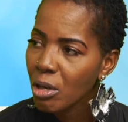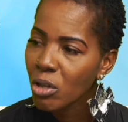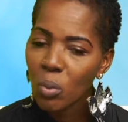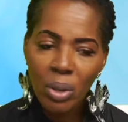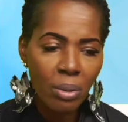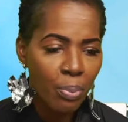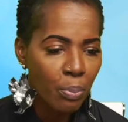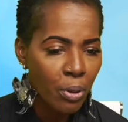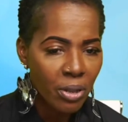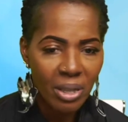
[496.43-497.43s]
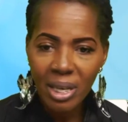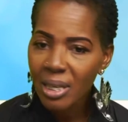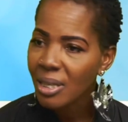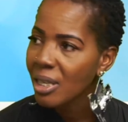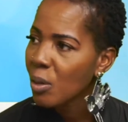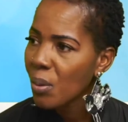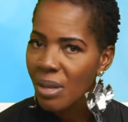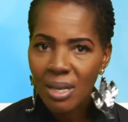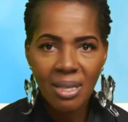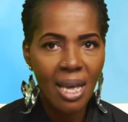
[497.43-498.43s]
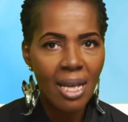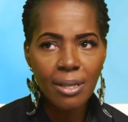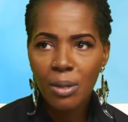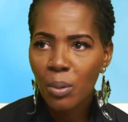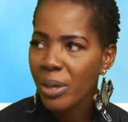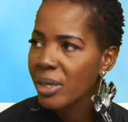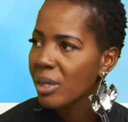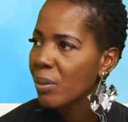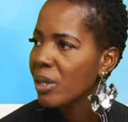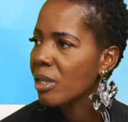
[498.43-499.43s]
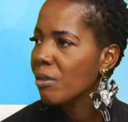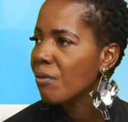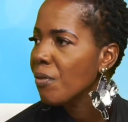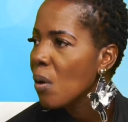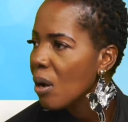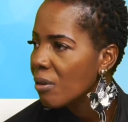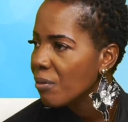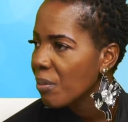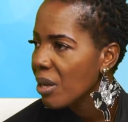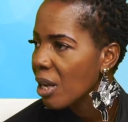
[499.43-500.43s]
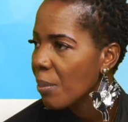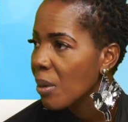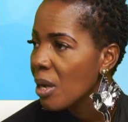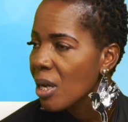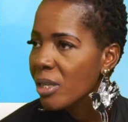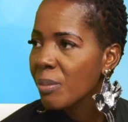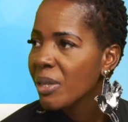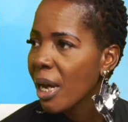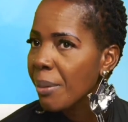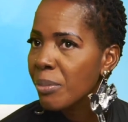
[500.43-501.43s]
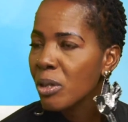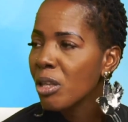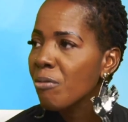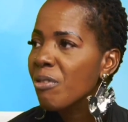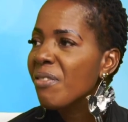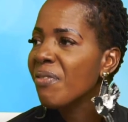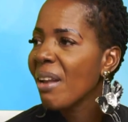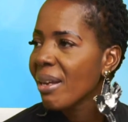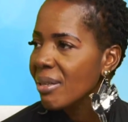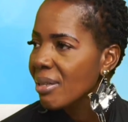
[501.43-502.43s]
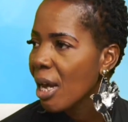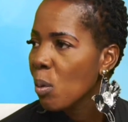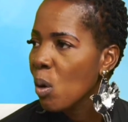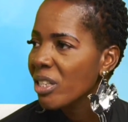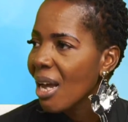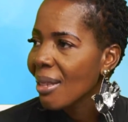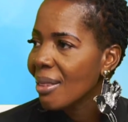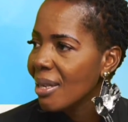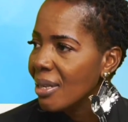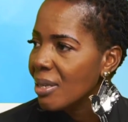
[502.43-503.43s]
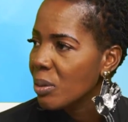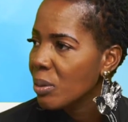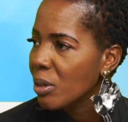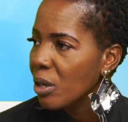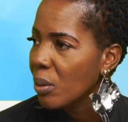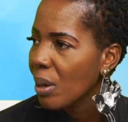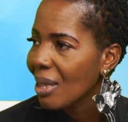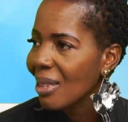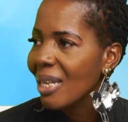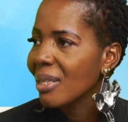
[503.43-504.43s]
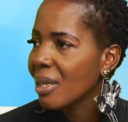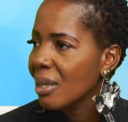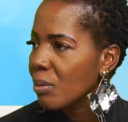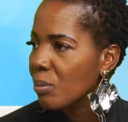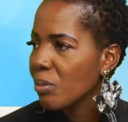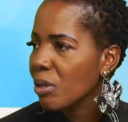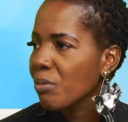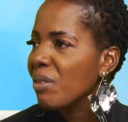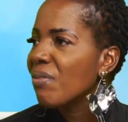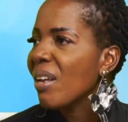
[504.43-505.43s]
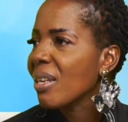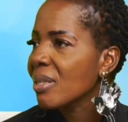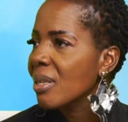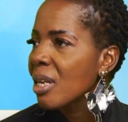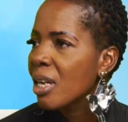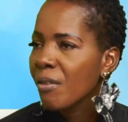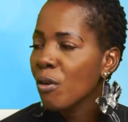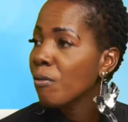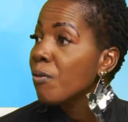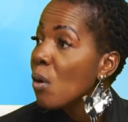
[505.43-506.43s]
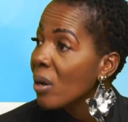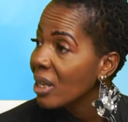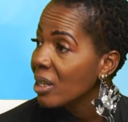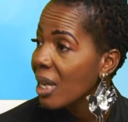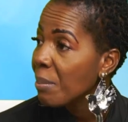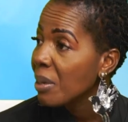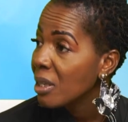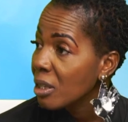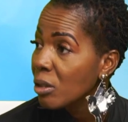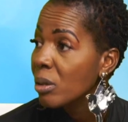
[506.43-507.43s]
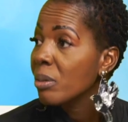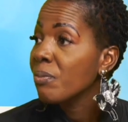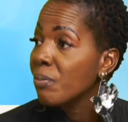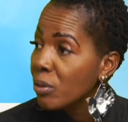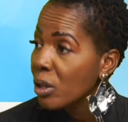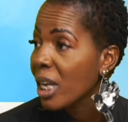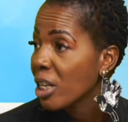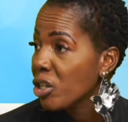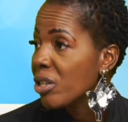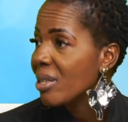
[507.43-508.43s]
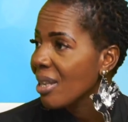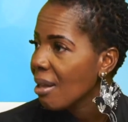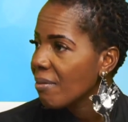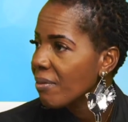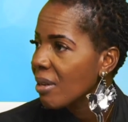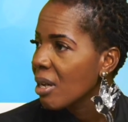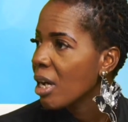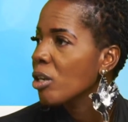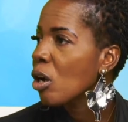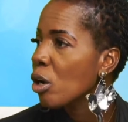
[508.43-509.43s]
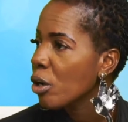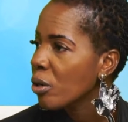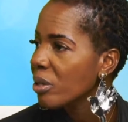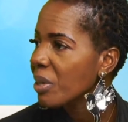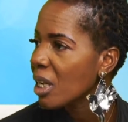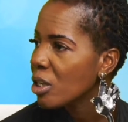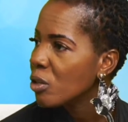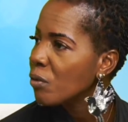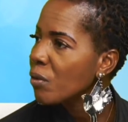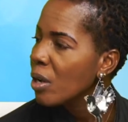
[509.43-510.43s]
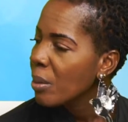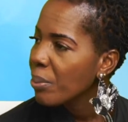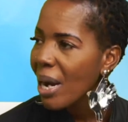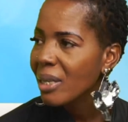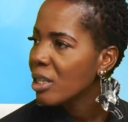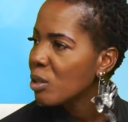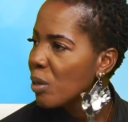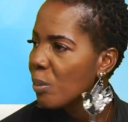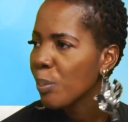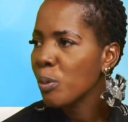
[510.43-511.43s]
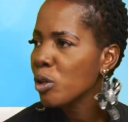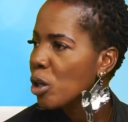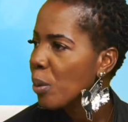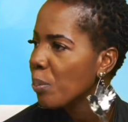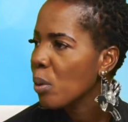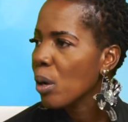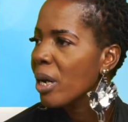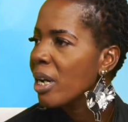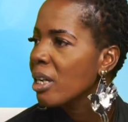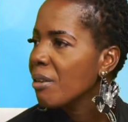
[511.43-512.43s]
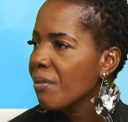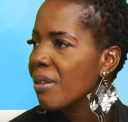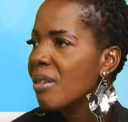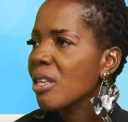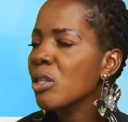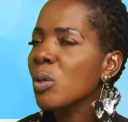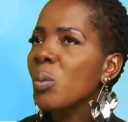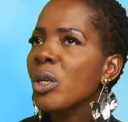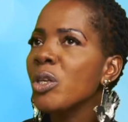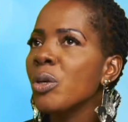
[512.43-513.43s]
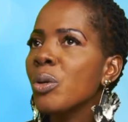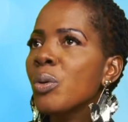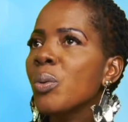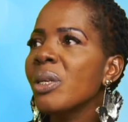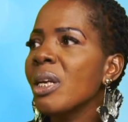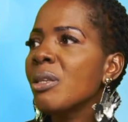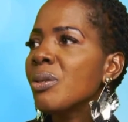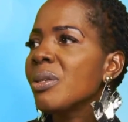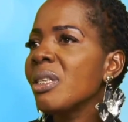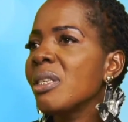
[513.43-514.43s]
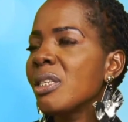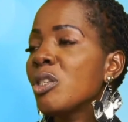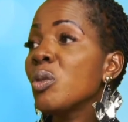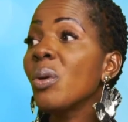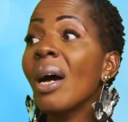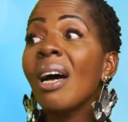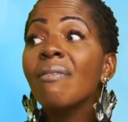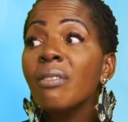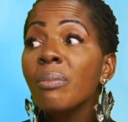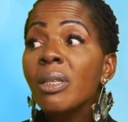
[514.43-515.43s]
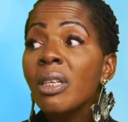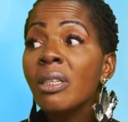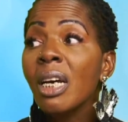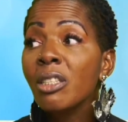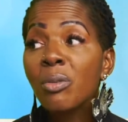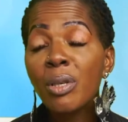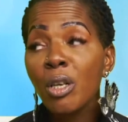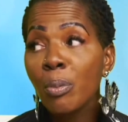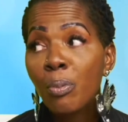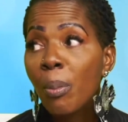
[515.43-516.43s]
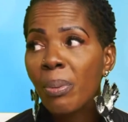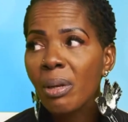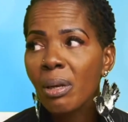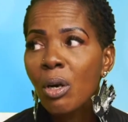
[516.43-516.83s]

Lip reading: So when a person gets sick, whether it's cancer, whether it's a fall from the hip, sometimes the reflex, I watch athletes, you know, athletic, the reflex, you're falling, the ability to catch yourself and not hurt because you practice maybe push-up or different things. So when you're going into these things, it has to be done properly.